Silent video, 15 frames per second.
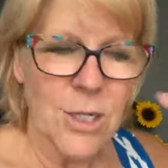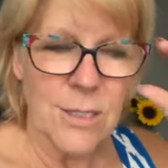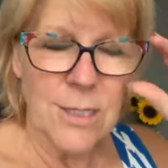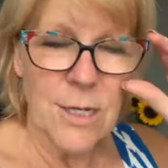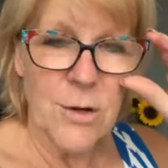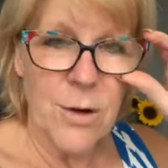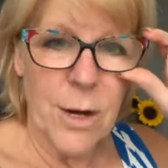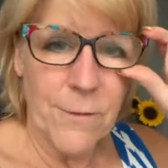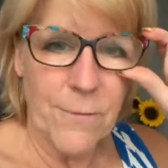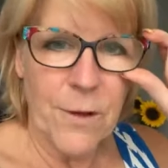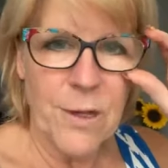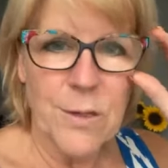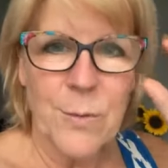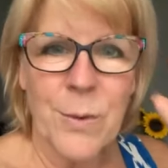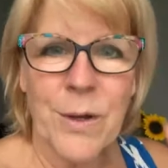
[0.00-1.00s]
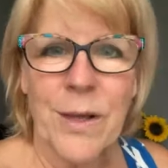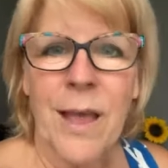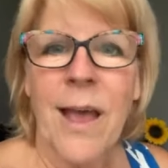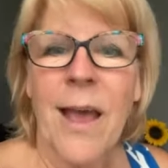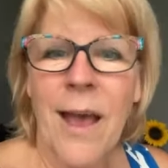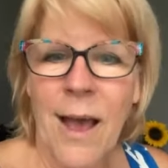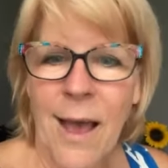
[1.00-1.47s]
us here on Facebook.
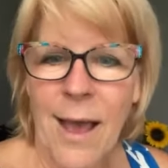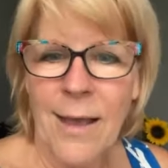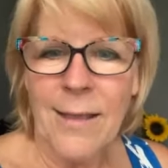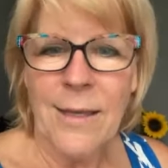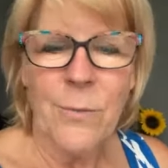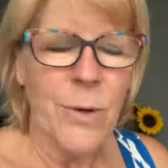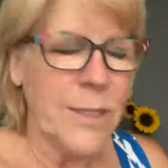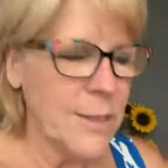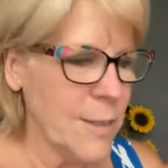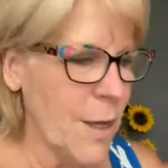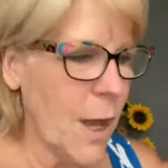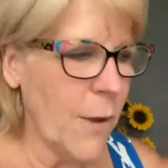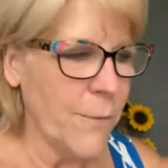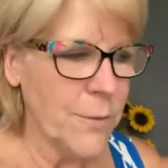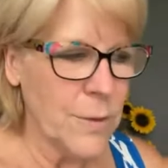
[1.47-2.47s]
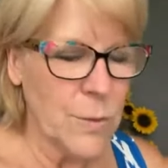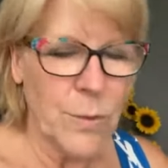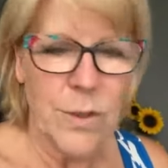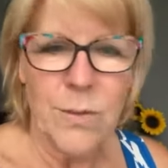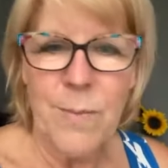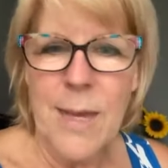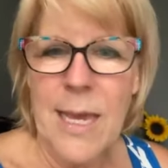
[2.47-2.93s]
Hiley runs the office
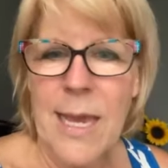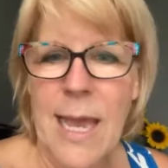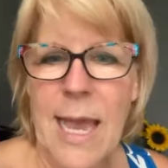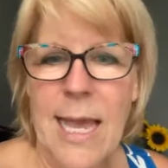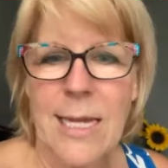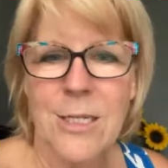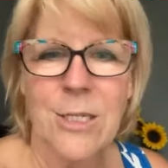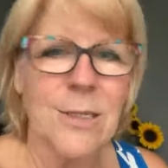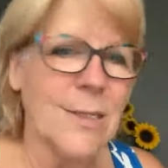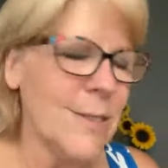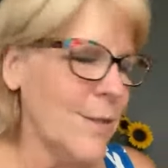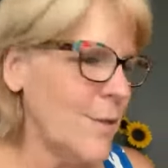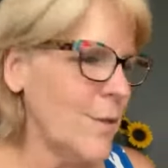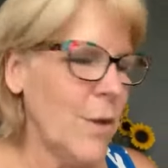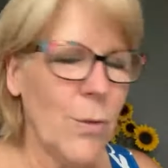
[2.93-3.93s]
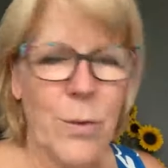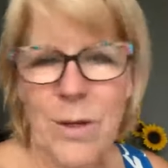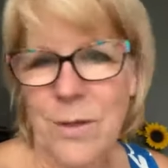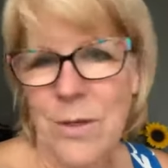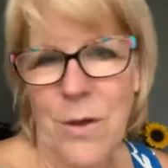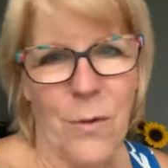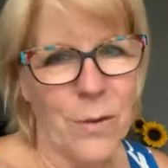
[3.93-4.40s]
with me, and just so you know,
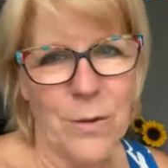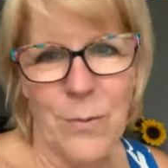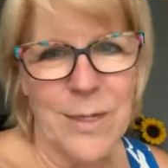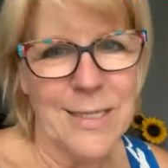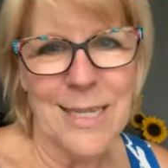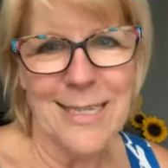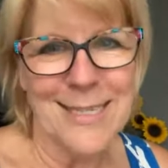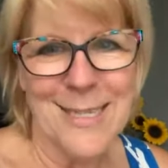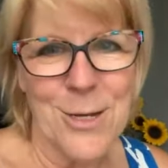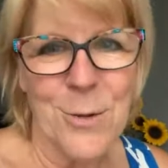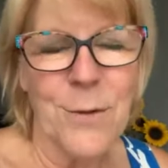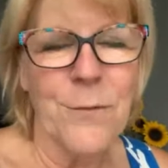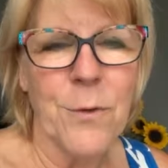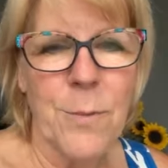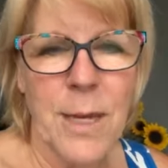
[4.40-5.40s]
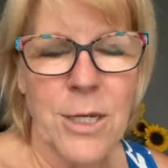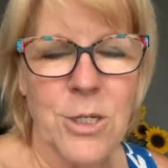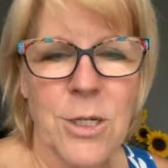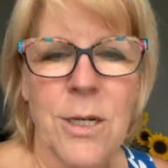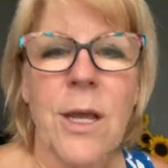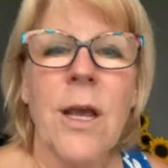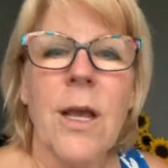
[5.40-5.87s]
we're the only ones that see your
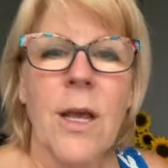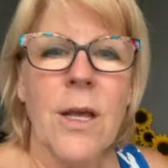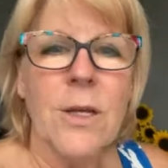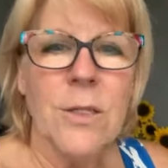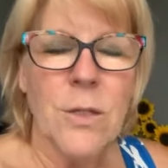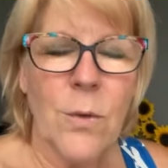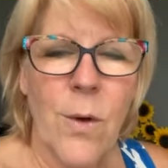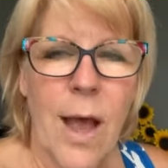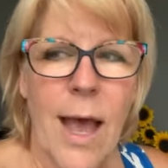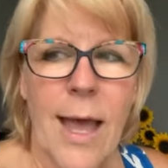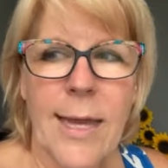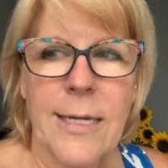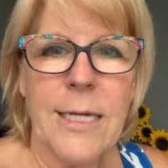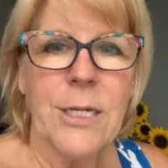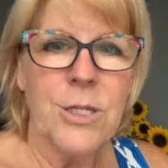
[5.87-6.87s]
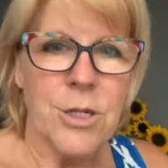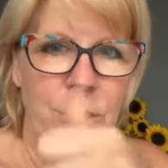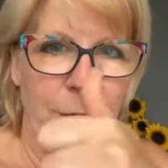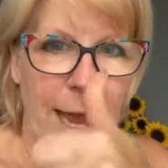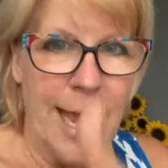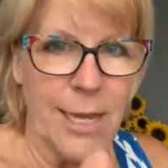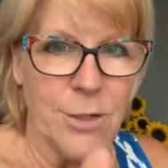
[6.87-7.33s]
information. So I need
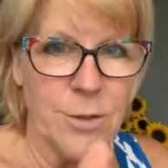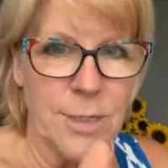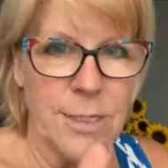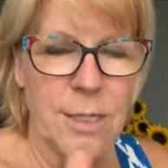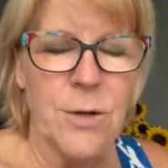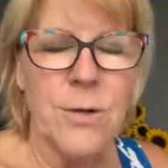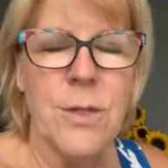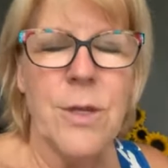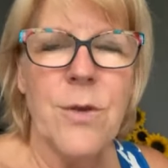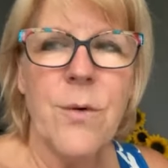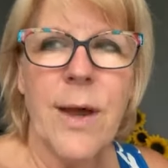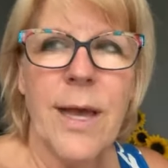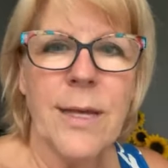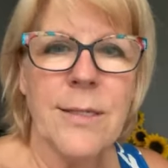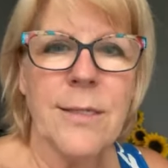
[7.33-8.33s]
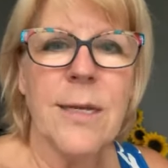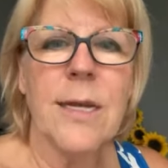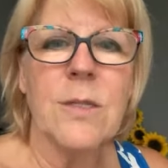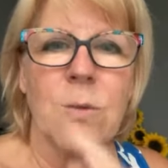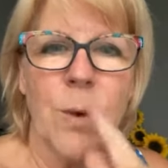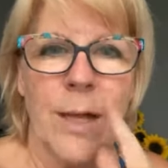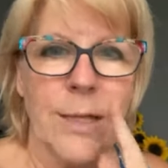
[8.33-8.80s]
your address here in the US
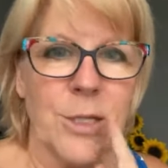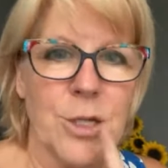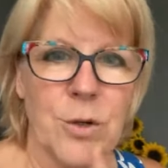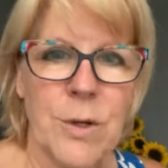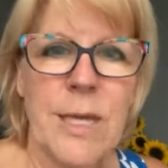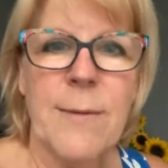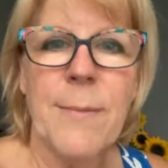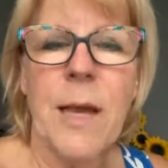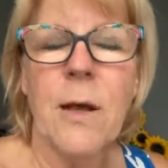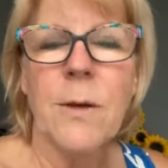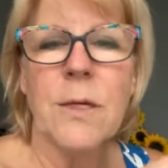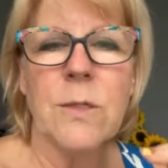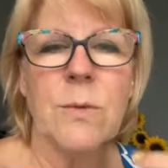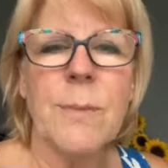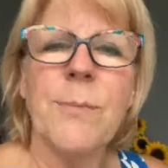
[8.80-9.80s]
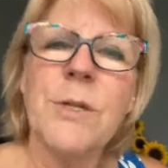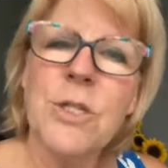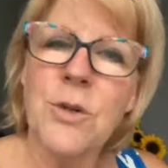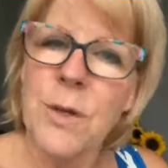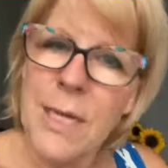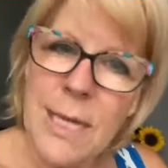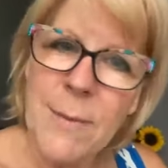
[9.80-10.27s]
as well as your email because we
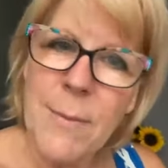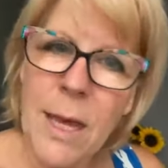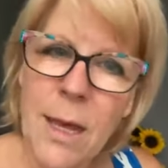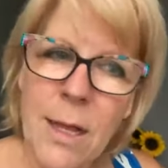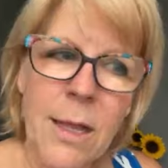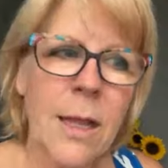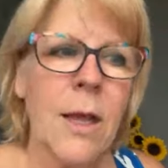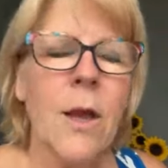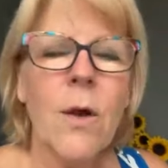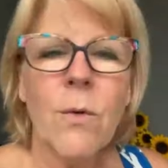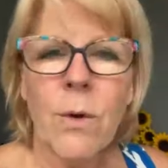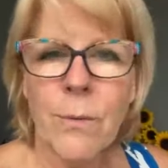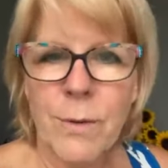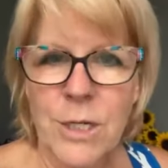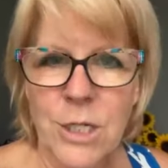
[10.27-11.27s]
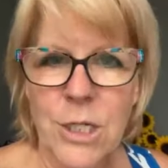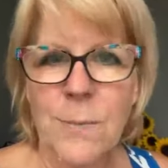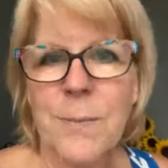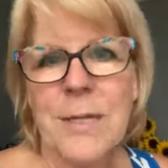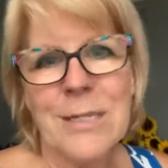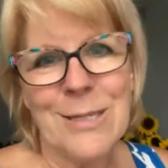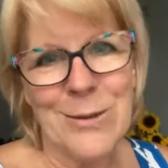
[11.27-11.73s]
put your email when we
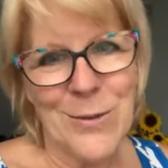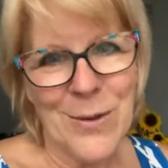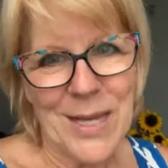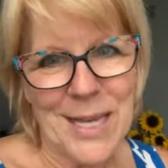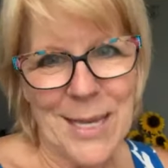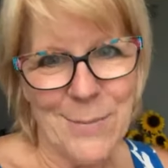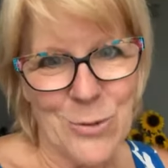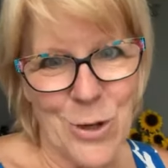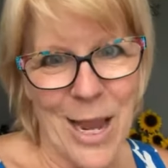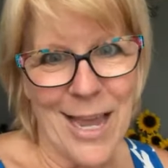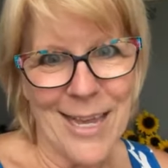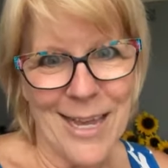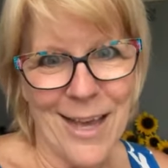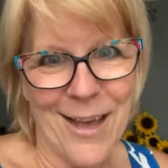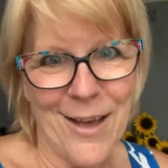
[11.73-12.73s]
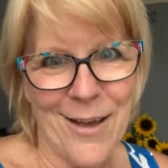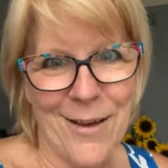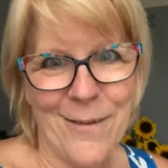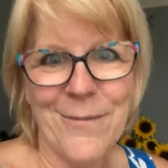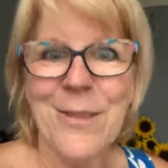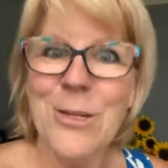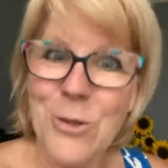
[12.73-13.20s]
ship it so you can keep track
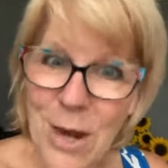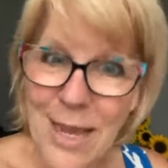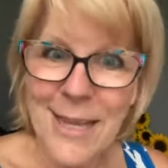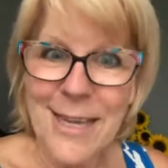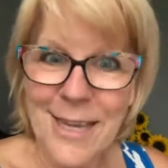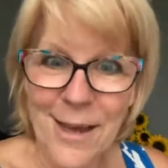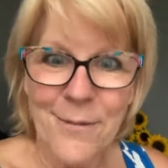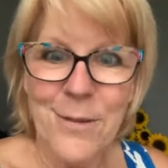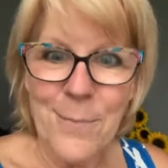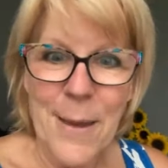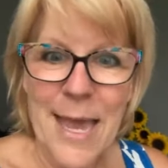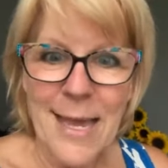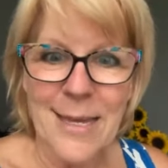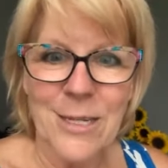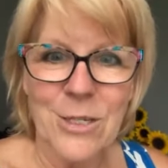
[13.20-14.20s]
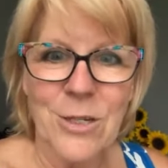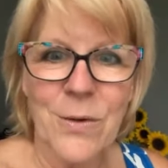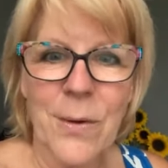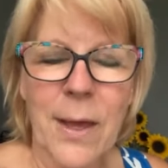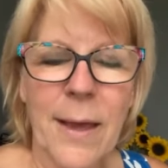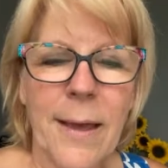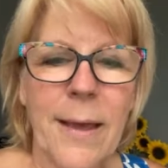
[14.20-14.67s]
of the tracking of the package,
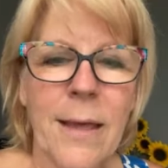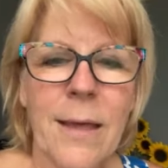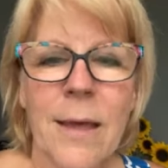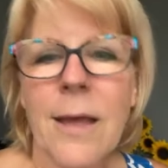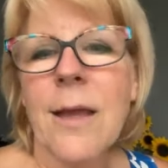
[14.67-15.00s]
okay?